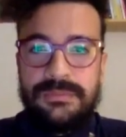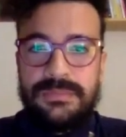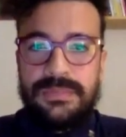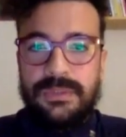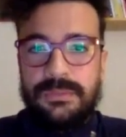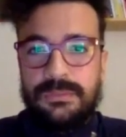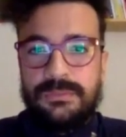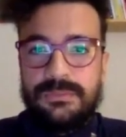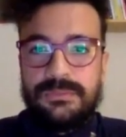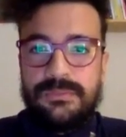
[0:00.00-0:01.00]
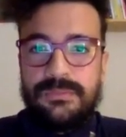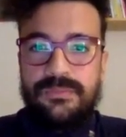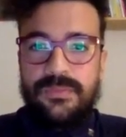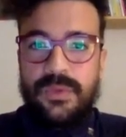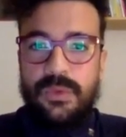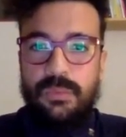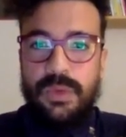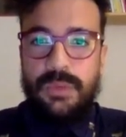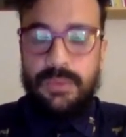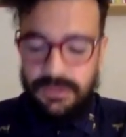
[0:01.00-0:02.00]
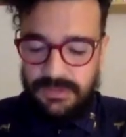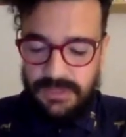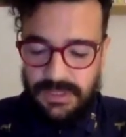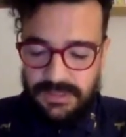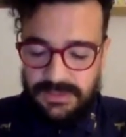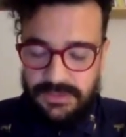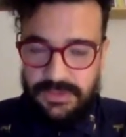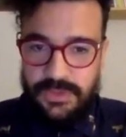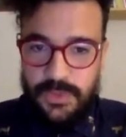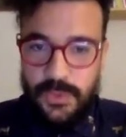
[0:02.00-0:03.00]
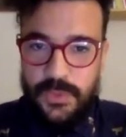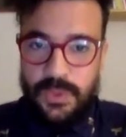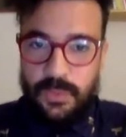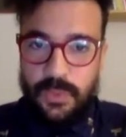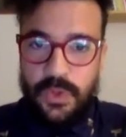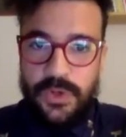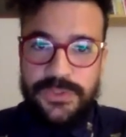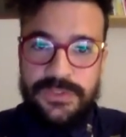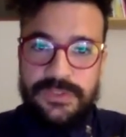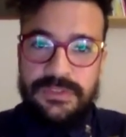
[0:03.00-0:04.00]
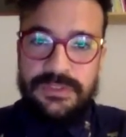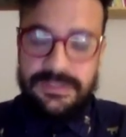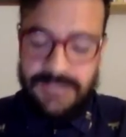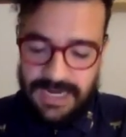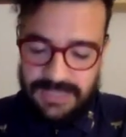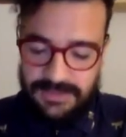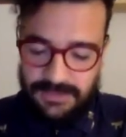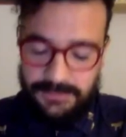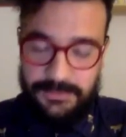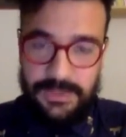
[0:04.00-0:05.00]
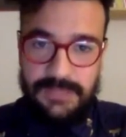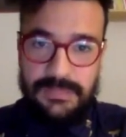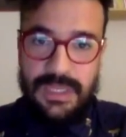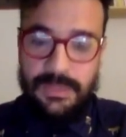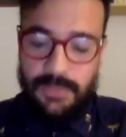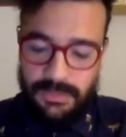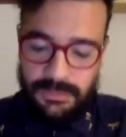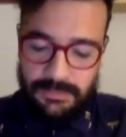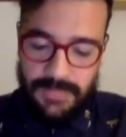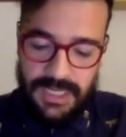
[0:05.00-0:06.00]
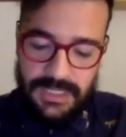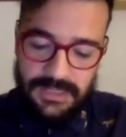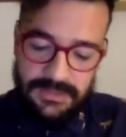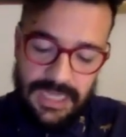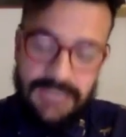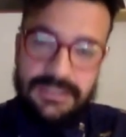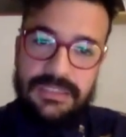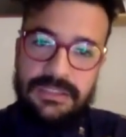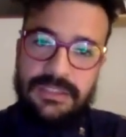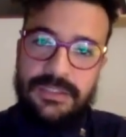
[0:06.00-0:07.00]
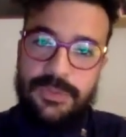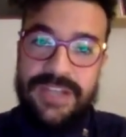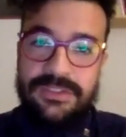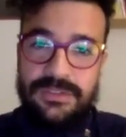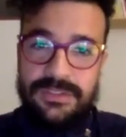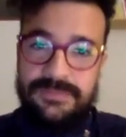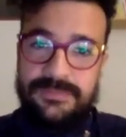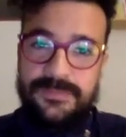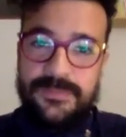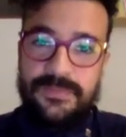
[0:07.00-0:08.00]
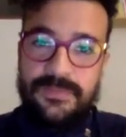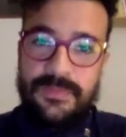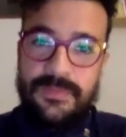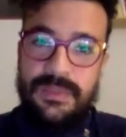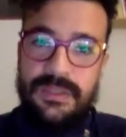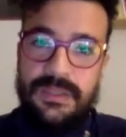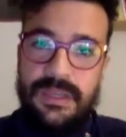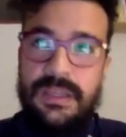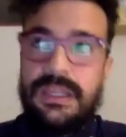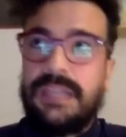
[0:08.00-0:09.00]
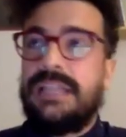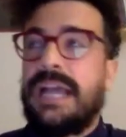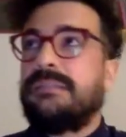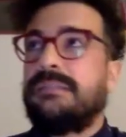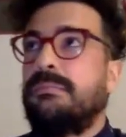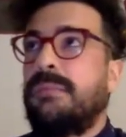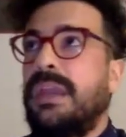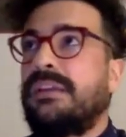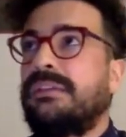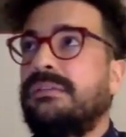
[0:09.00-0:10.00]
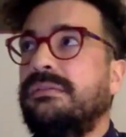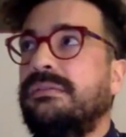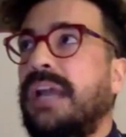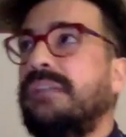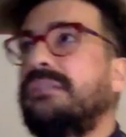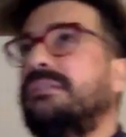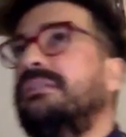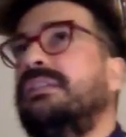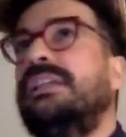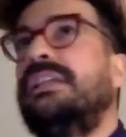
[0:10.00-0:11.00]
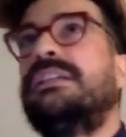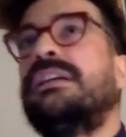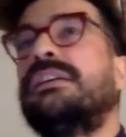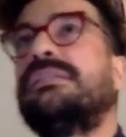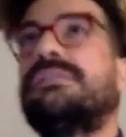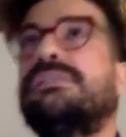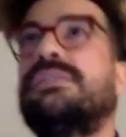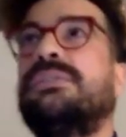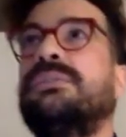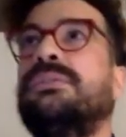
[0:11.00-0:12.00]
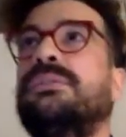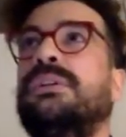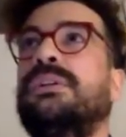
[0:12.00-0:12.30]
so we will choose the worst character of the film and we will make that character the director uh, and that make that lead us to